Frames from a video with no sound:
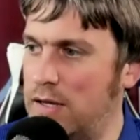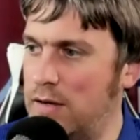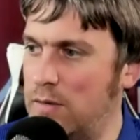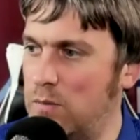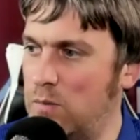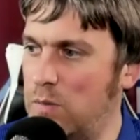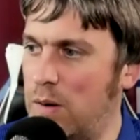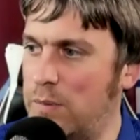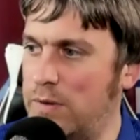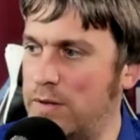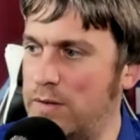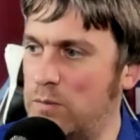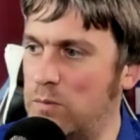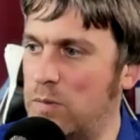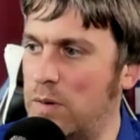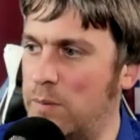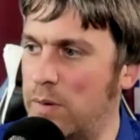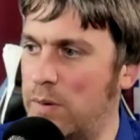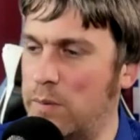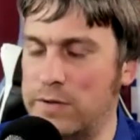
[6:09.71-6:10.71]
When
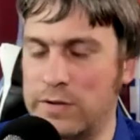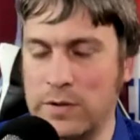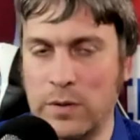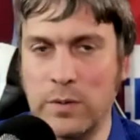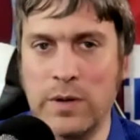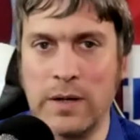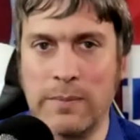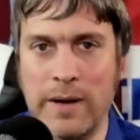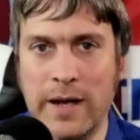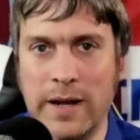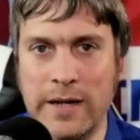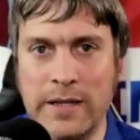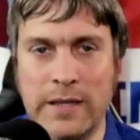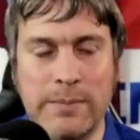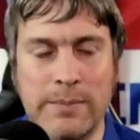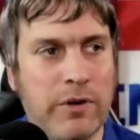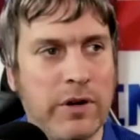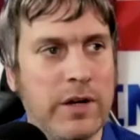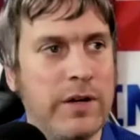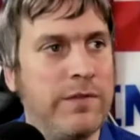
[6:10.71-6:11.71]
we were talking about it in the
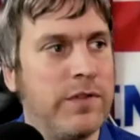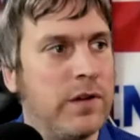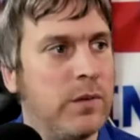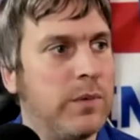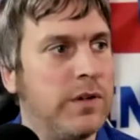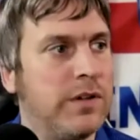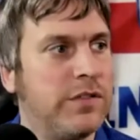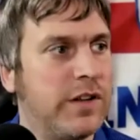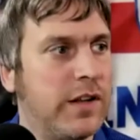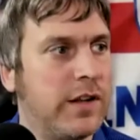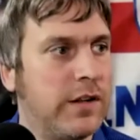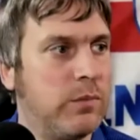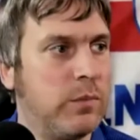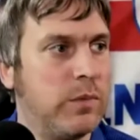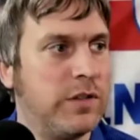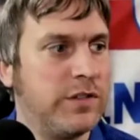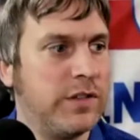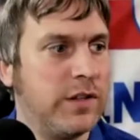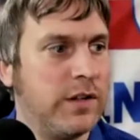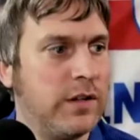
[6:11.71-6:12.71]
preview, we
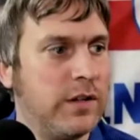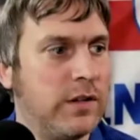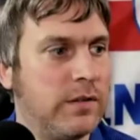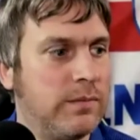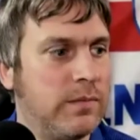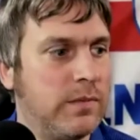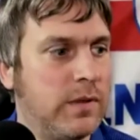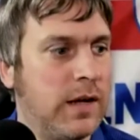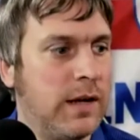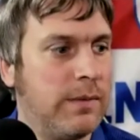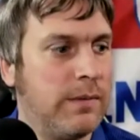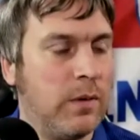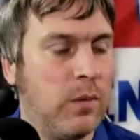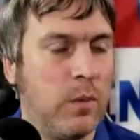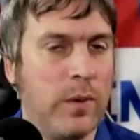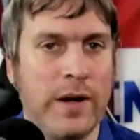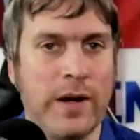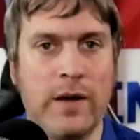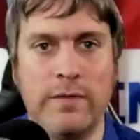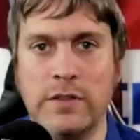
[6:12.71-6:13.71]
said a
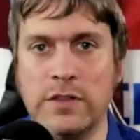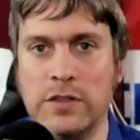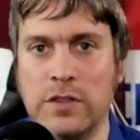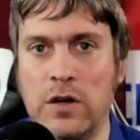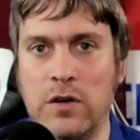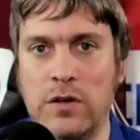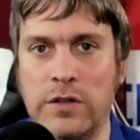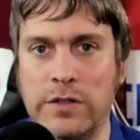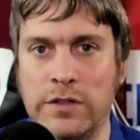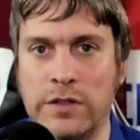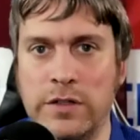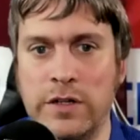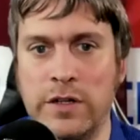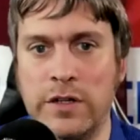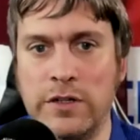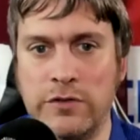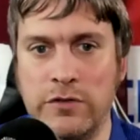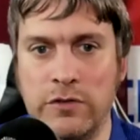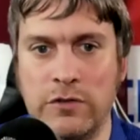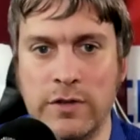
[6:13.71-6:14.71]
win over Scotland and a
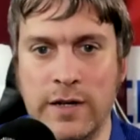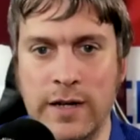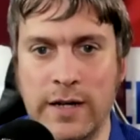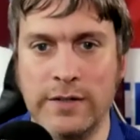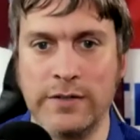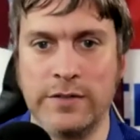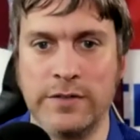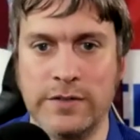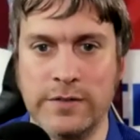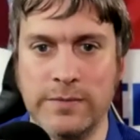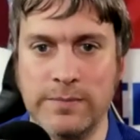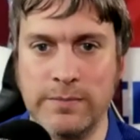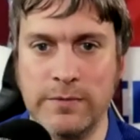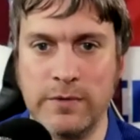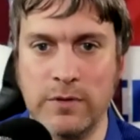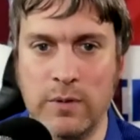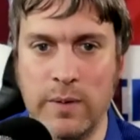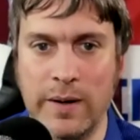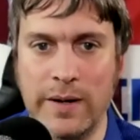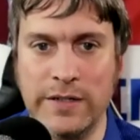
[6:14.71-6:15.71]
draw against
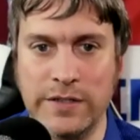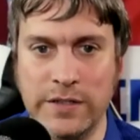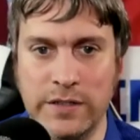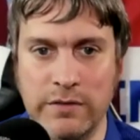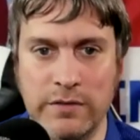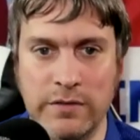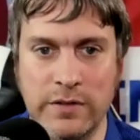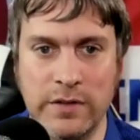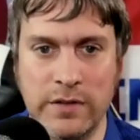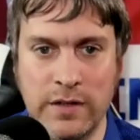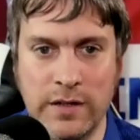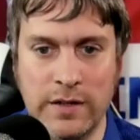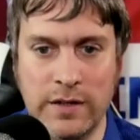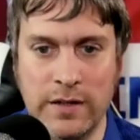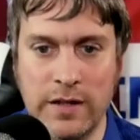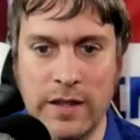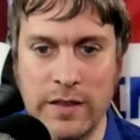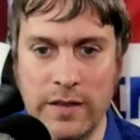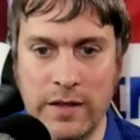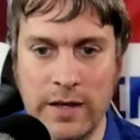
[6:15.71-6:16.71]
Croatia and
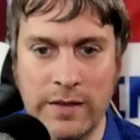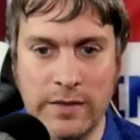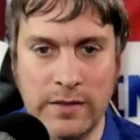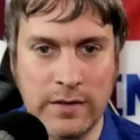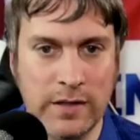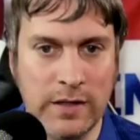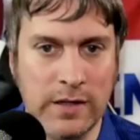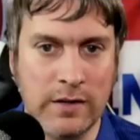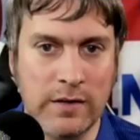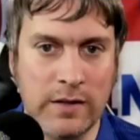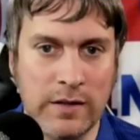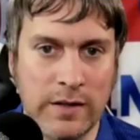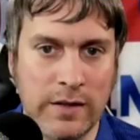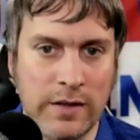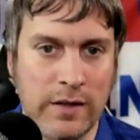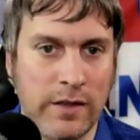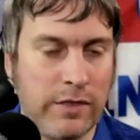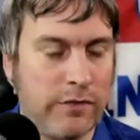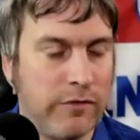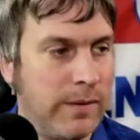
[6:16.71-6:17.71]

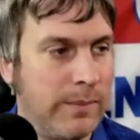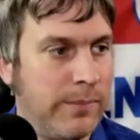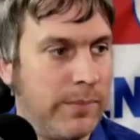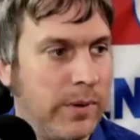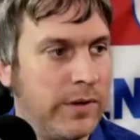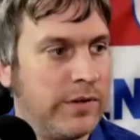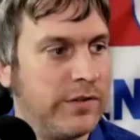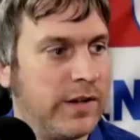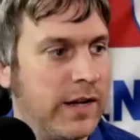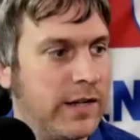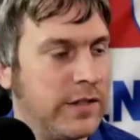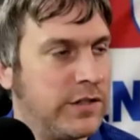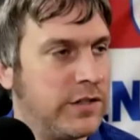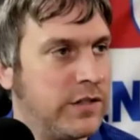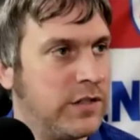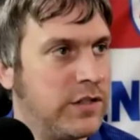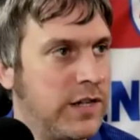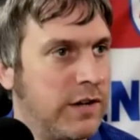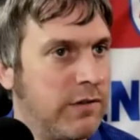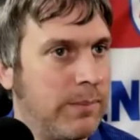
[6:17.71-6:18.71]
the 3 points against the
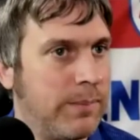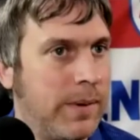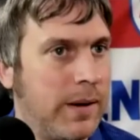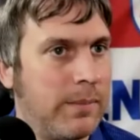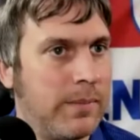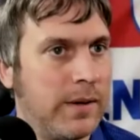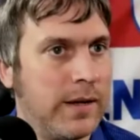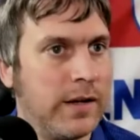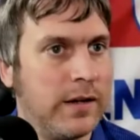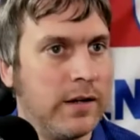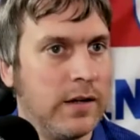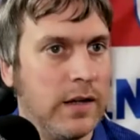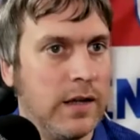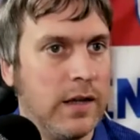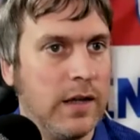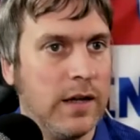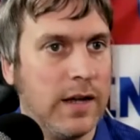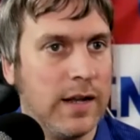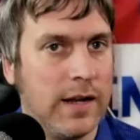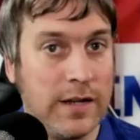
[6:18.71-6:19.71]
Czech Republic.
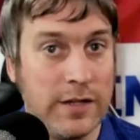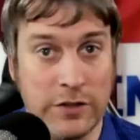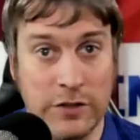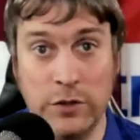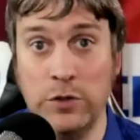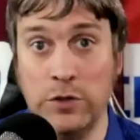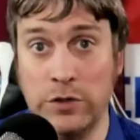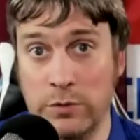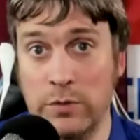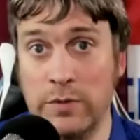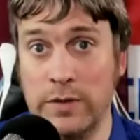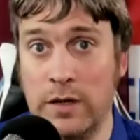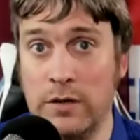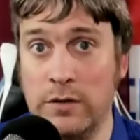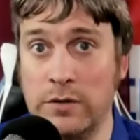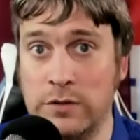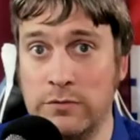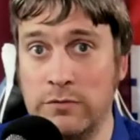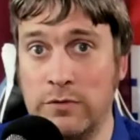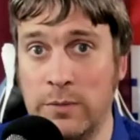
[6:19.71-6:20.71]
And as usual, it goes
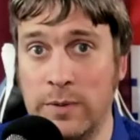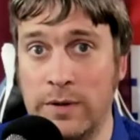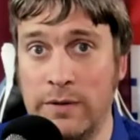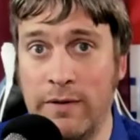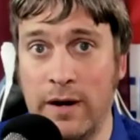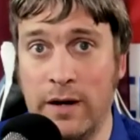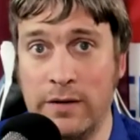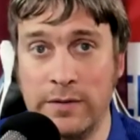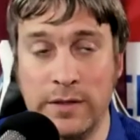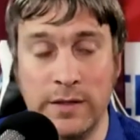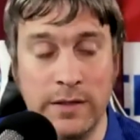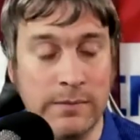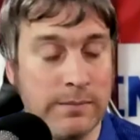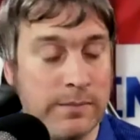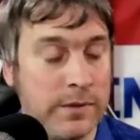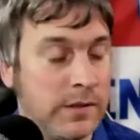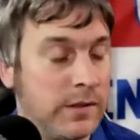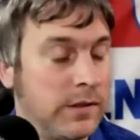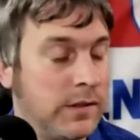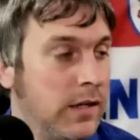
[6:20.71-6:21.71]
the wrong way round, doesn't it?
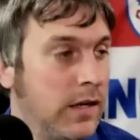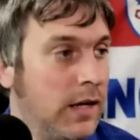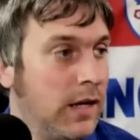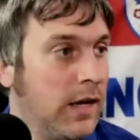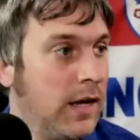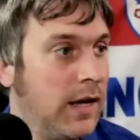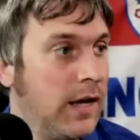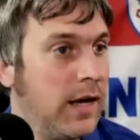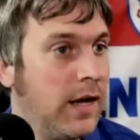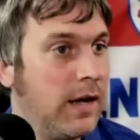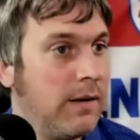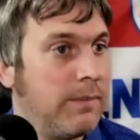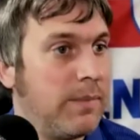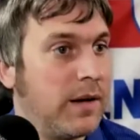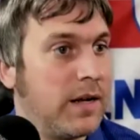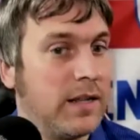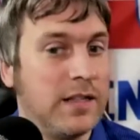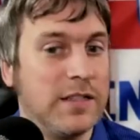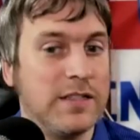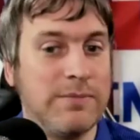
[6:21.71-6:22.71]
But
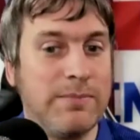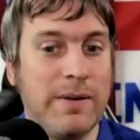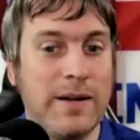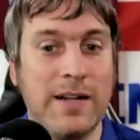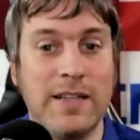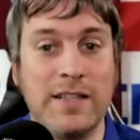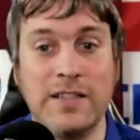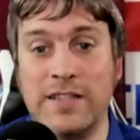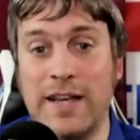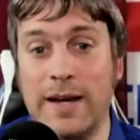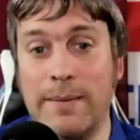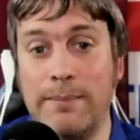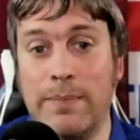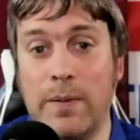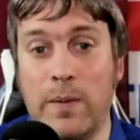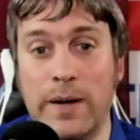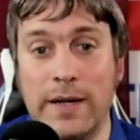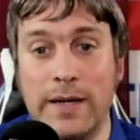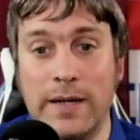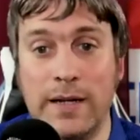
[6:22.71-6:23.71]
at the same
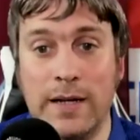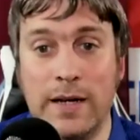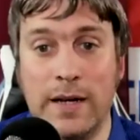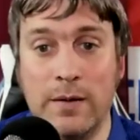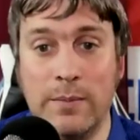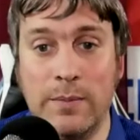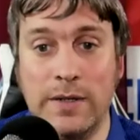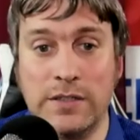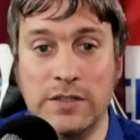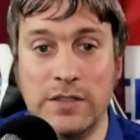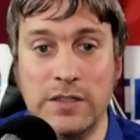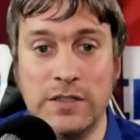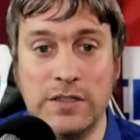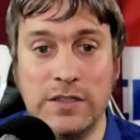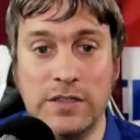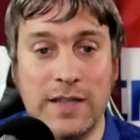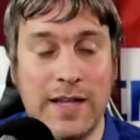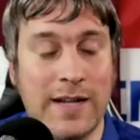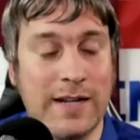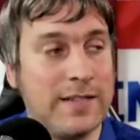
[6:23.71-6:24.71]
point, it's
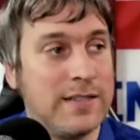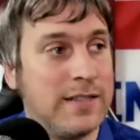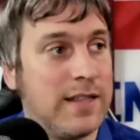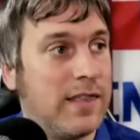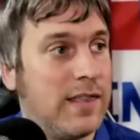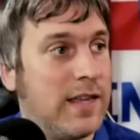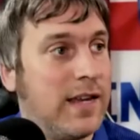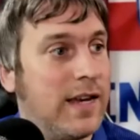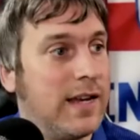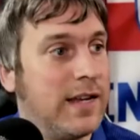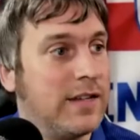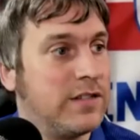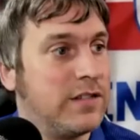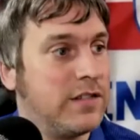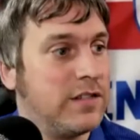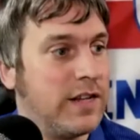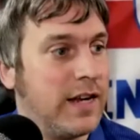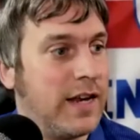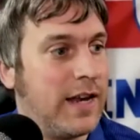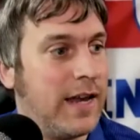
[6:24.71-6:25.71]
just that's the thing. It's just
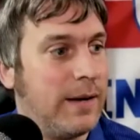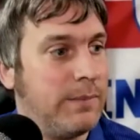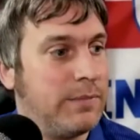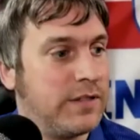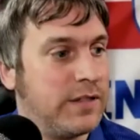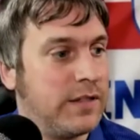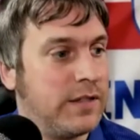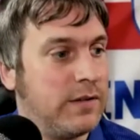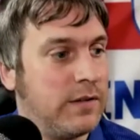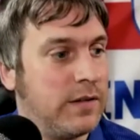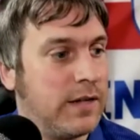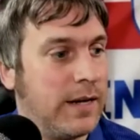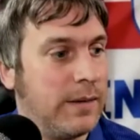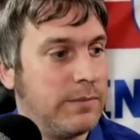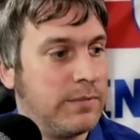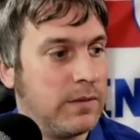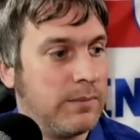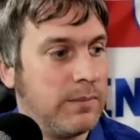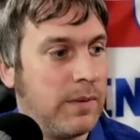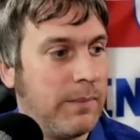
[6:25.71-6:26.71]
it keeps
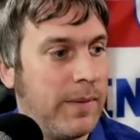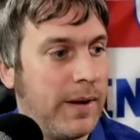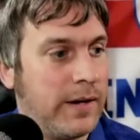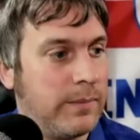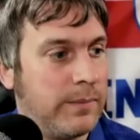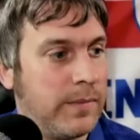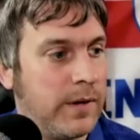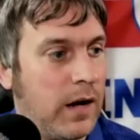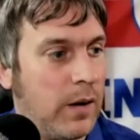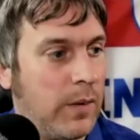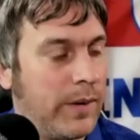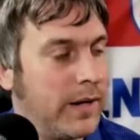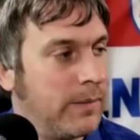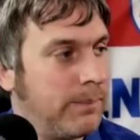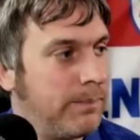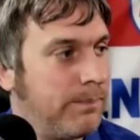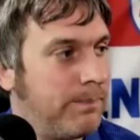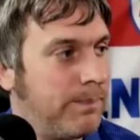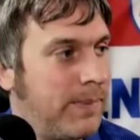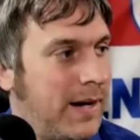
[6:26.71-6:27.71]
the momentum going.
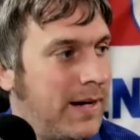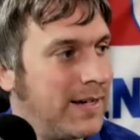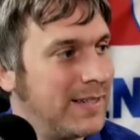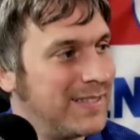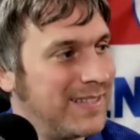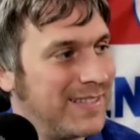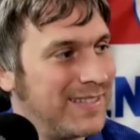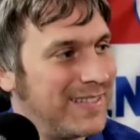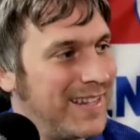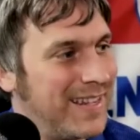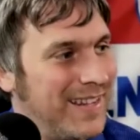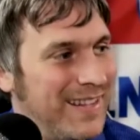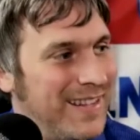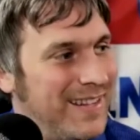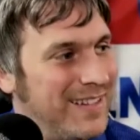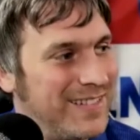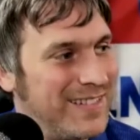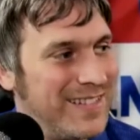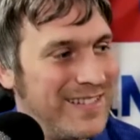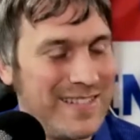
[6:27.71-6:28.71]
But as I said,
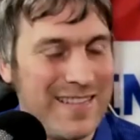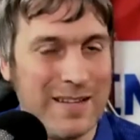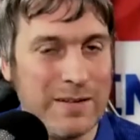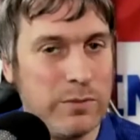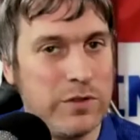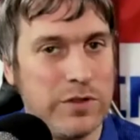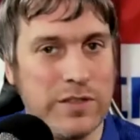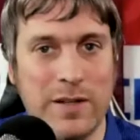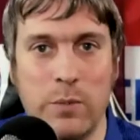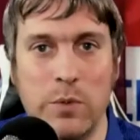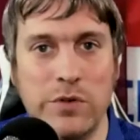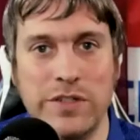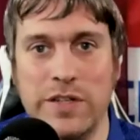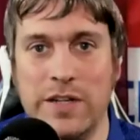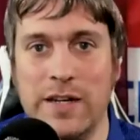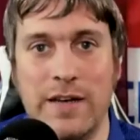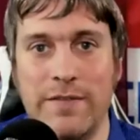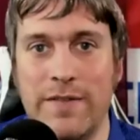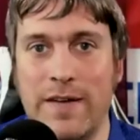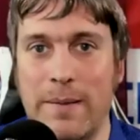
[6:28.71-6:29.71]
it's just there wasn't
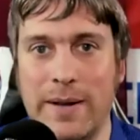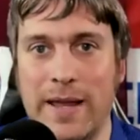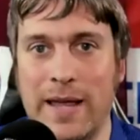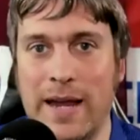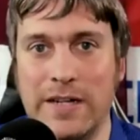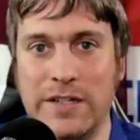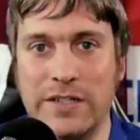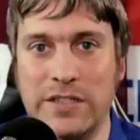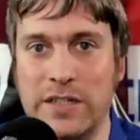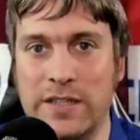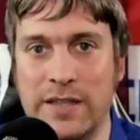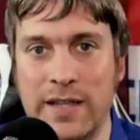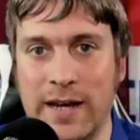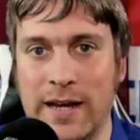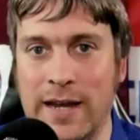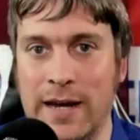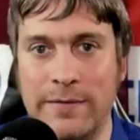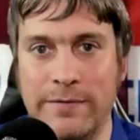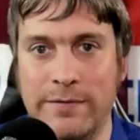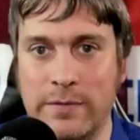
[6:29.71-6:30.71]
enough application in that
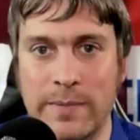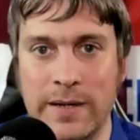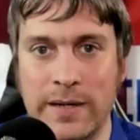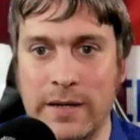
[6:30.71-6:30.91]
game for me.